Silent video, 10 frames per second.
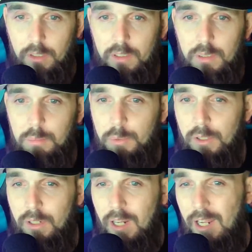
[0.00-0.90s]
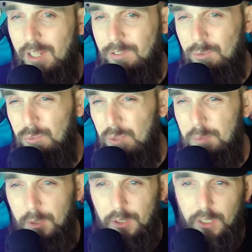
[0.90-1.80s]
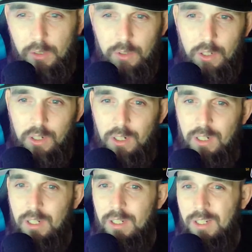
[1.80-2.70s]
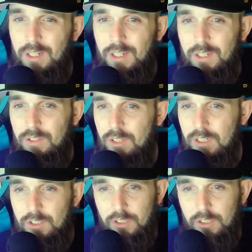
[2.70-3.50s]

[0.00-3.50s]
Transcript: Barkley, but as a rebuilding owner, he